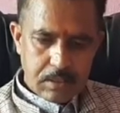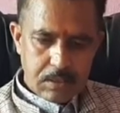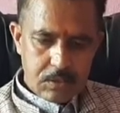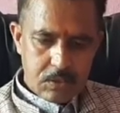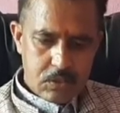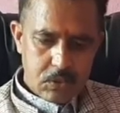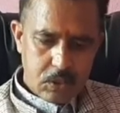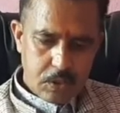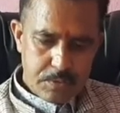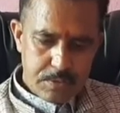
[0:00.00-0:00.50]

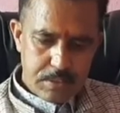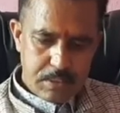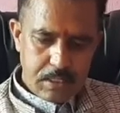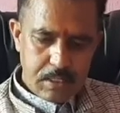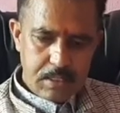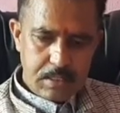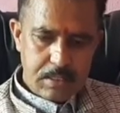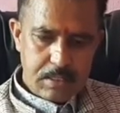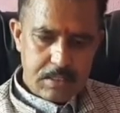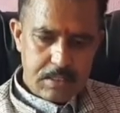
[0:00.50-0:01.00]
soft shell
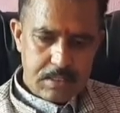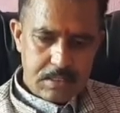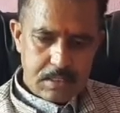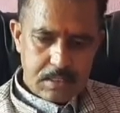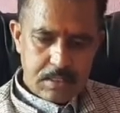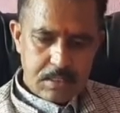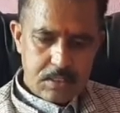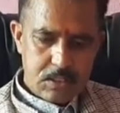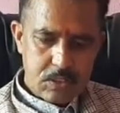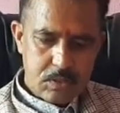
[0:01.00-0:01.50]
is
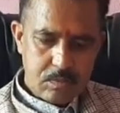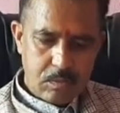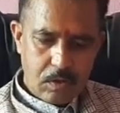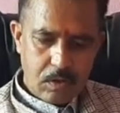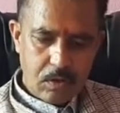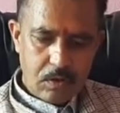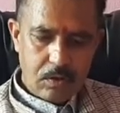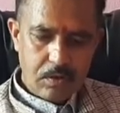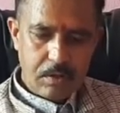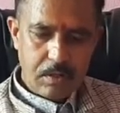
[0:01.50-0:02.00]

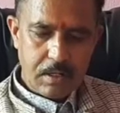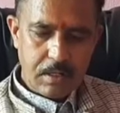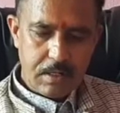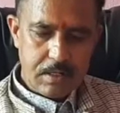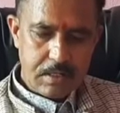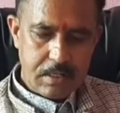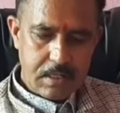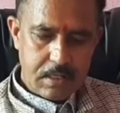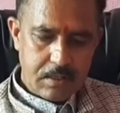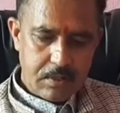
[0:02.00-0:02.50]
smaller
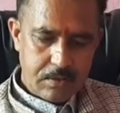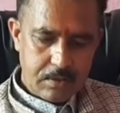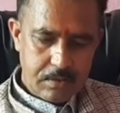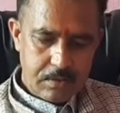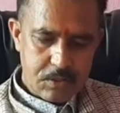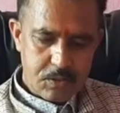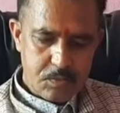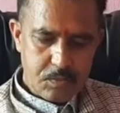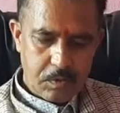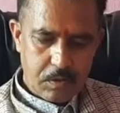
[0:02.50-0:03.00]
area
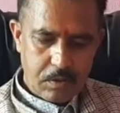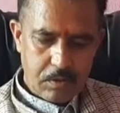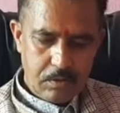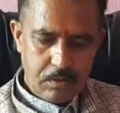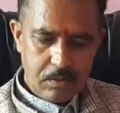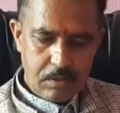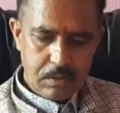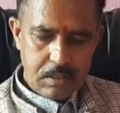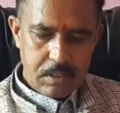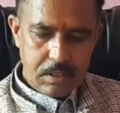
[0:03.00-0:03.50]
or
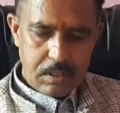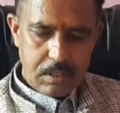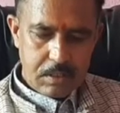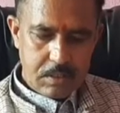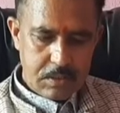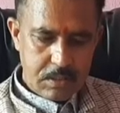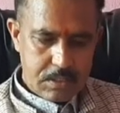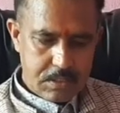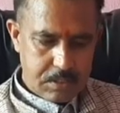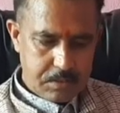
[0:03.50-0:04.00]
smaller
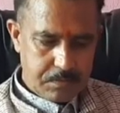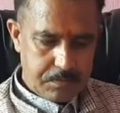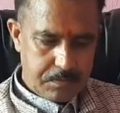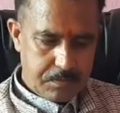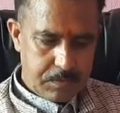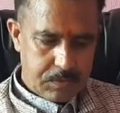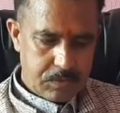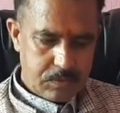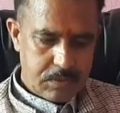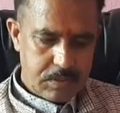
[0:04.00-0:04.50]
region.
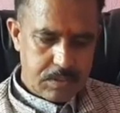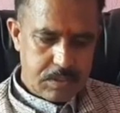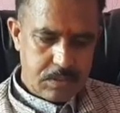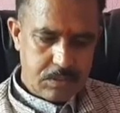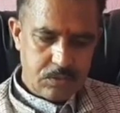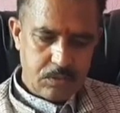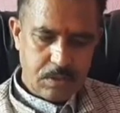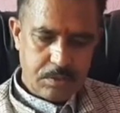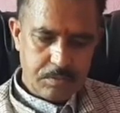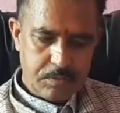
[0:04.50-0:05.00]
So this
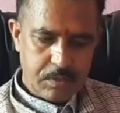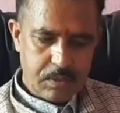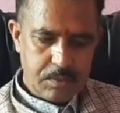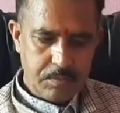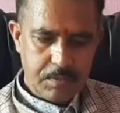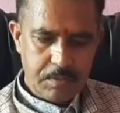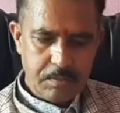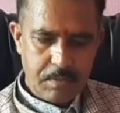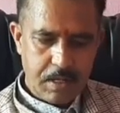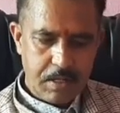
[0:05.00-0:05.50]
thing you have to
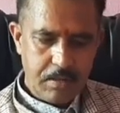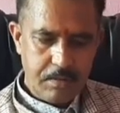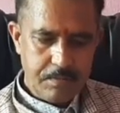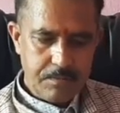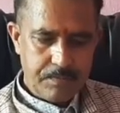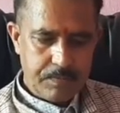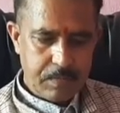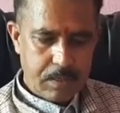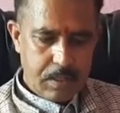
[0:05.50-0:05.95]
keep in mind.